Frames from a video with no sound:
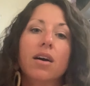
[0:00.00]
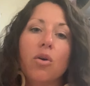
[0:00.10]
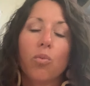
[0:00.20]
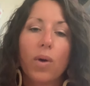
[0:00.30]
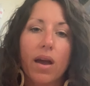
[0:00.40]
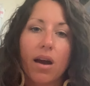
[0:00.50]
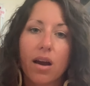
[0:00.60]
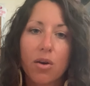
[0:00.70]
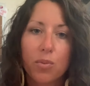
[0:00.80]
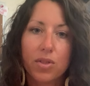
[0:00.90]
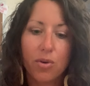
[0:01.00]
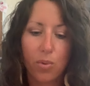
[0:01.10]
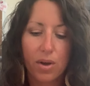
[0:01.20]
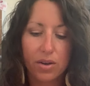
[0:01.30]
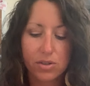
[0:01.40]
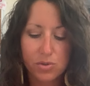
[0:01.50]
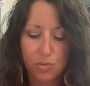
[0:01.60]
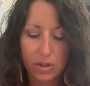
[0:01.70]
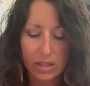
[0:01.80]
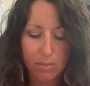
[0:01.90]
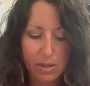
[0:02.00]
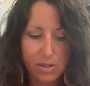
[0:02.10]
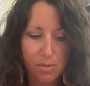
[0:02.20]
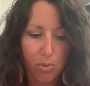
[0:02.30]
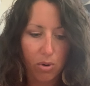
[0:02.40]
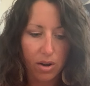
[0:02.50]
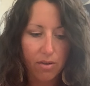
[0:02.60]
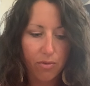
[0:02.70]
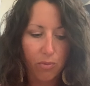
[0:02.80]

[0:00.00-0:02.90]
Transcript: where would the oils really be supportive